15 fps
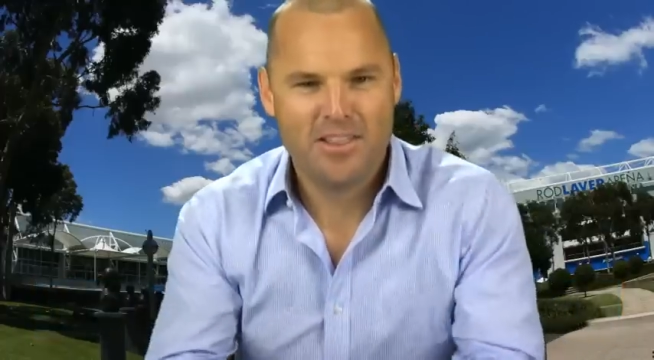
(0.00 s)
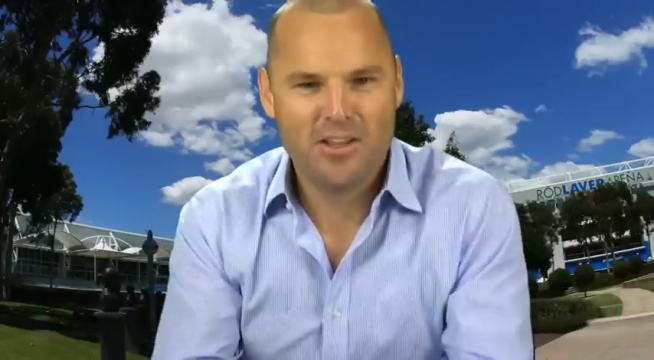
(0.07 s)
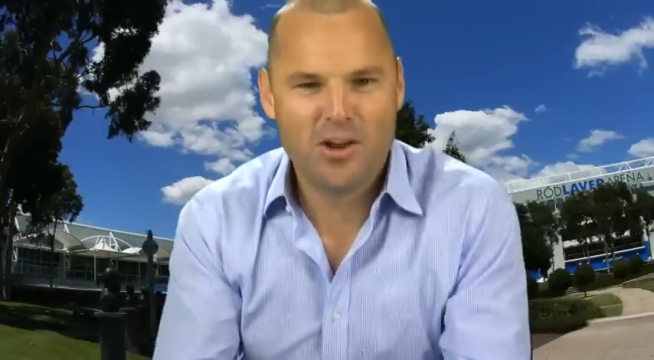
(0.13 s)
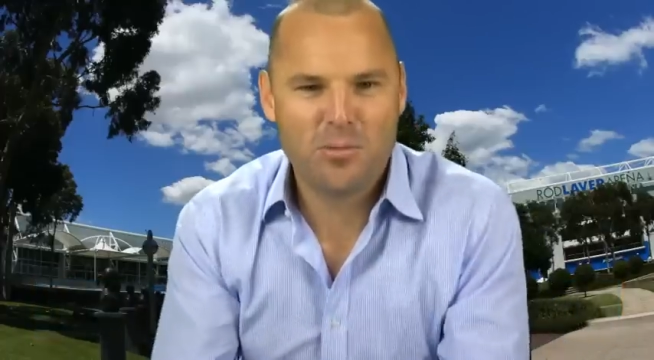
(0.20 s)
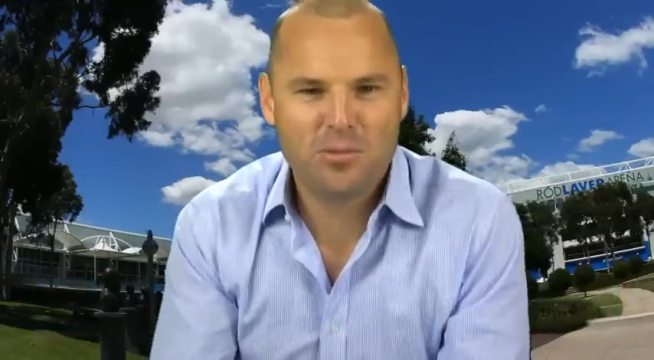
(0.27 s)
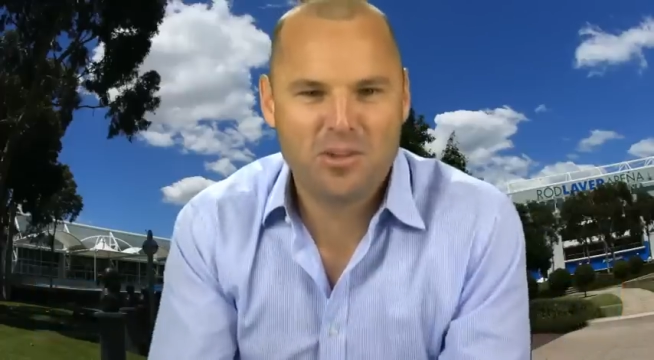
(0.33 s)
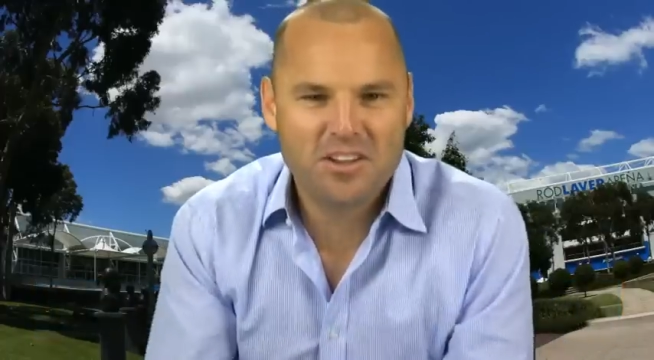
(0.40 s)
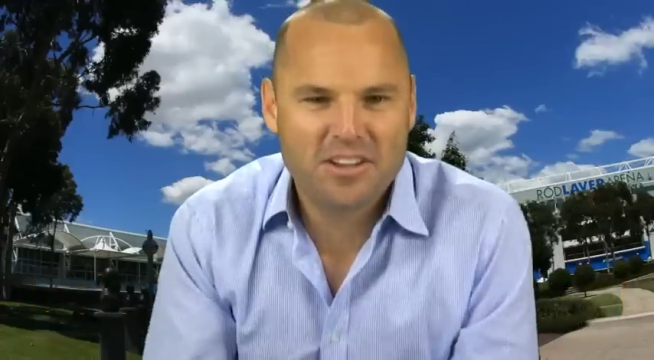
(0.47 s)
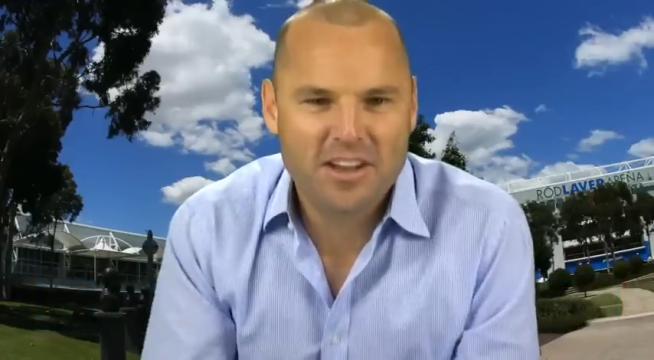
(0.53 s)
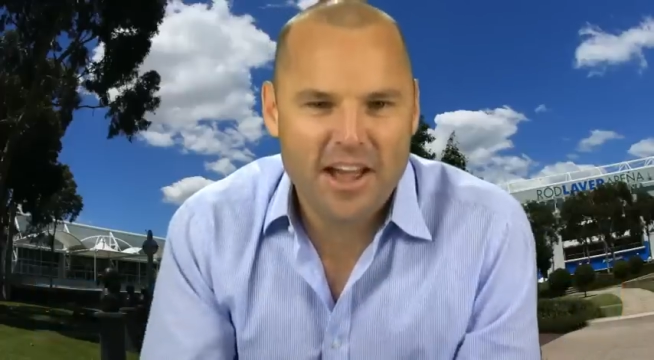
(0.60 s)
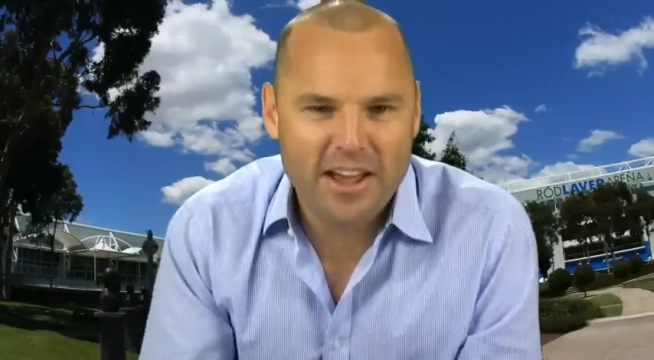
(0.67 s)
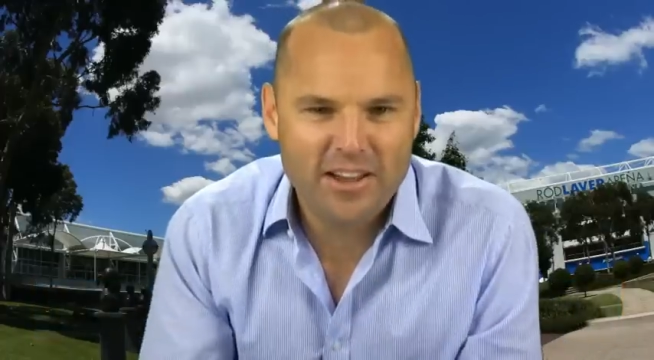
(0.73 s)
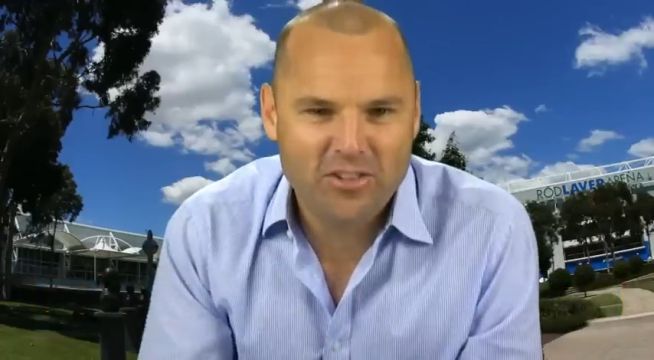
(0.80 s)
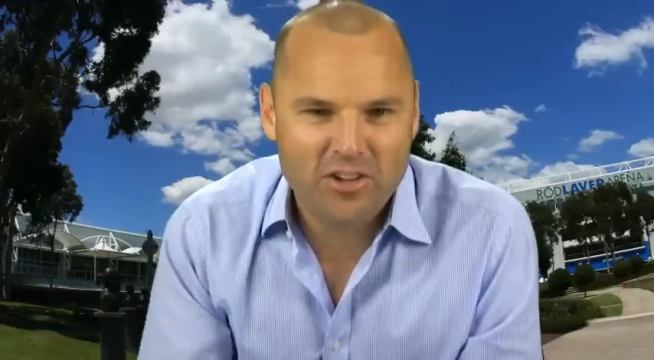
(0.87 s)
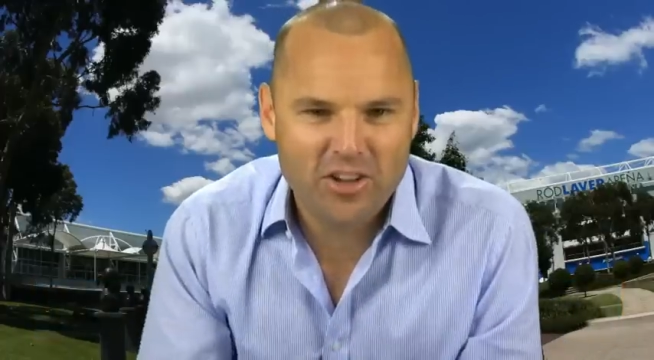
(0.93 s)
The Optus
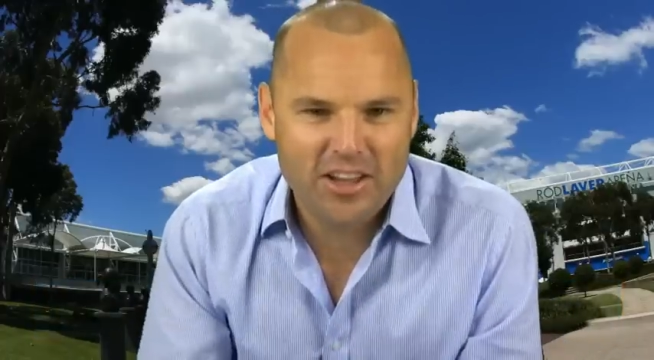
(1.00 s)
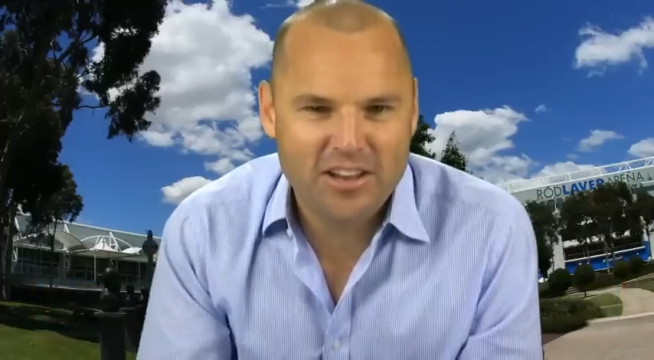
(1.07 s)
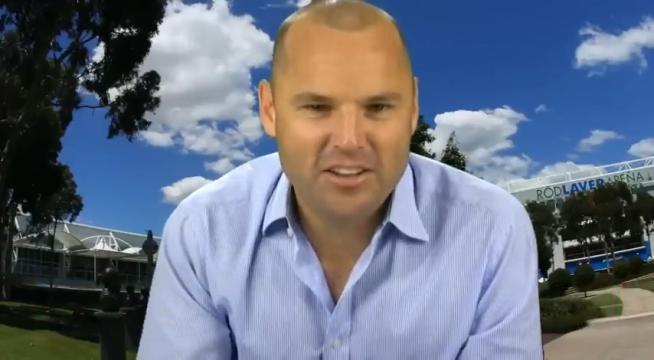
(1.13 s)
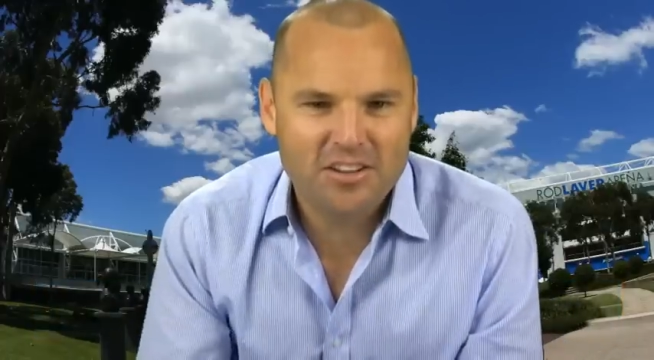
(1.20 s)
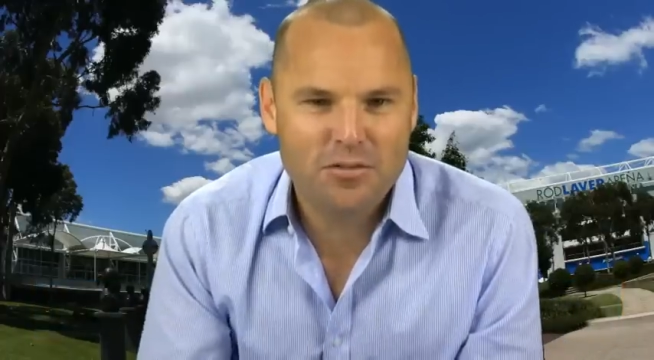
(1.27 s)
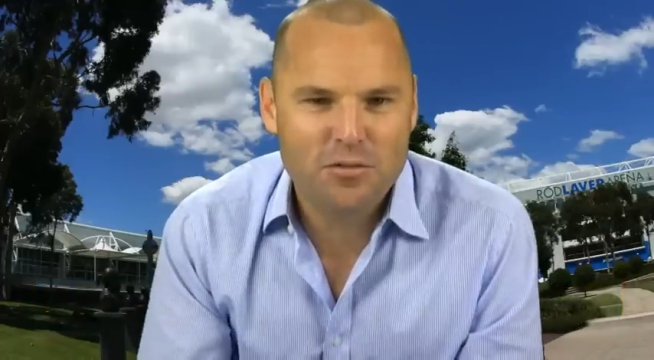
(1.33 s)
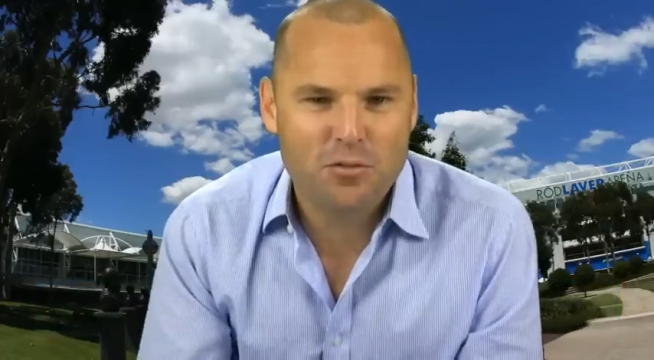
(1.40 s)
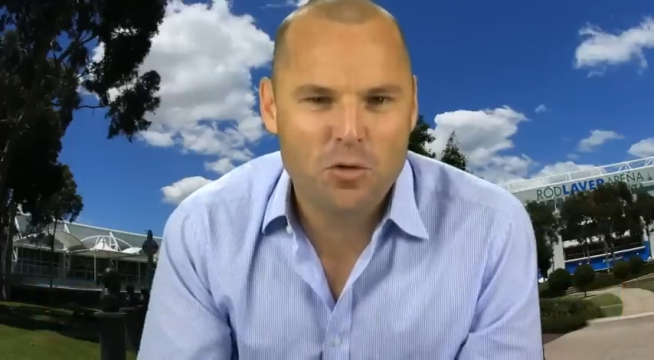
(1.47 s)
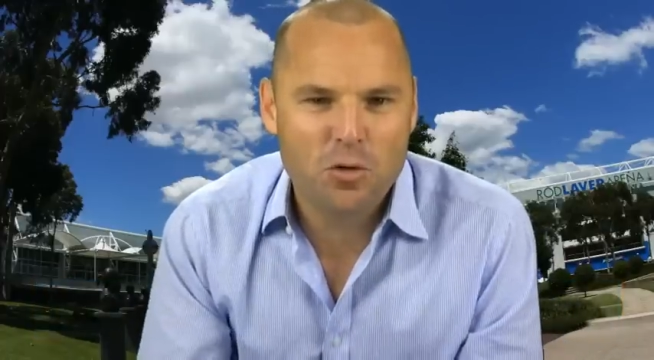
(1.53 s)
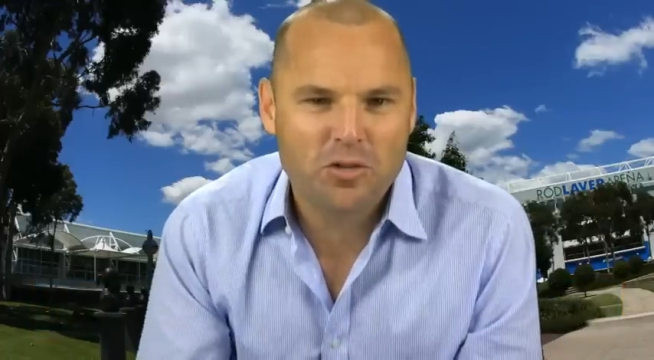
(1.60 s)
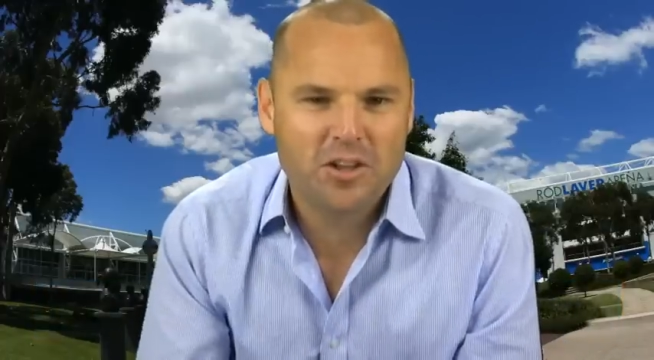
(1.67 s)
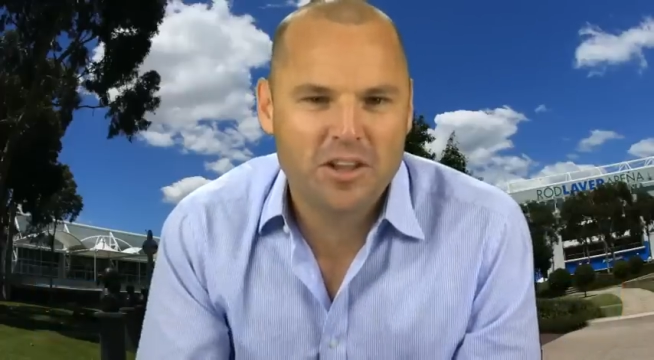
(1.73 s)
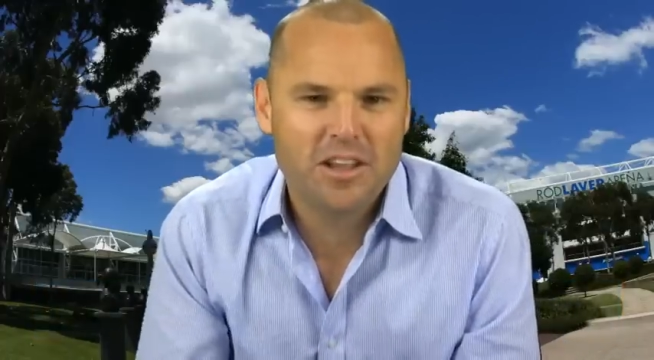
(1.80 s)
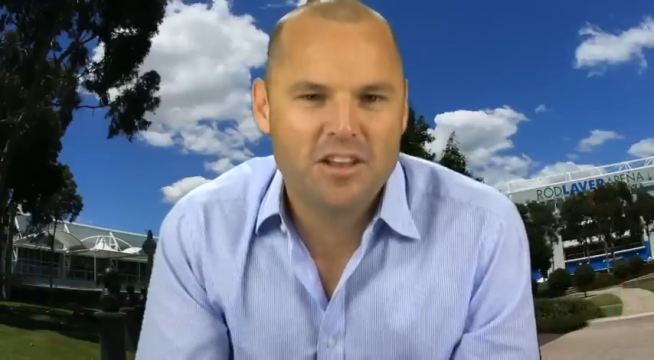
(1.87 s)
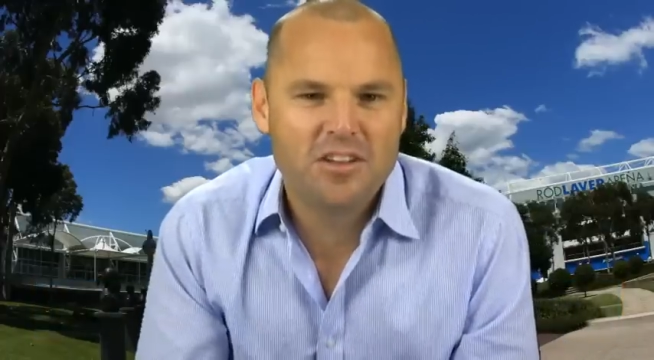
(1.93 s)
18s and
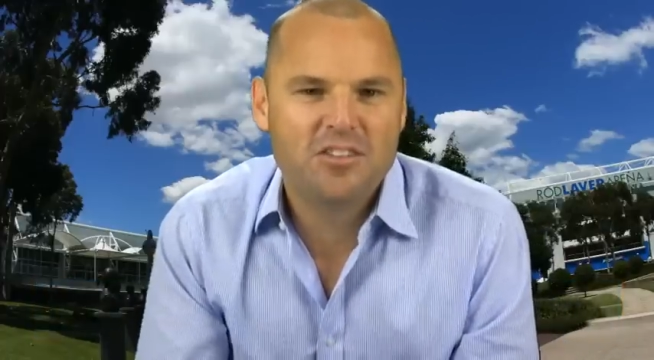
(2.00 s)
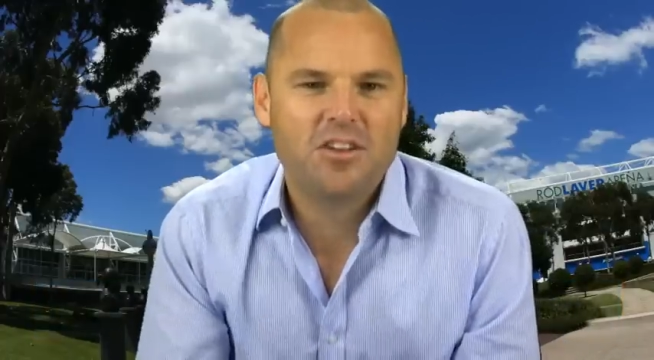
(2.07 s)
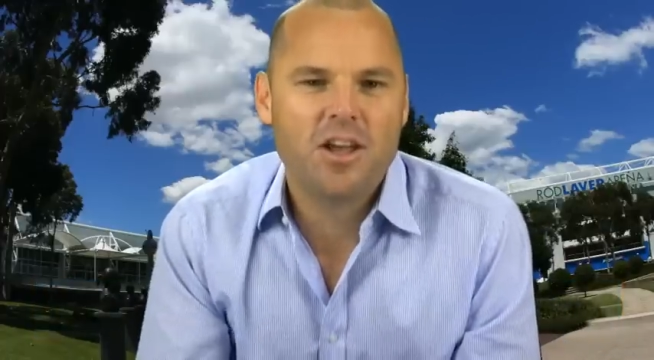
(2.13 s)
14s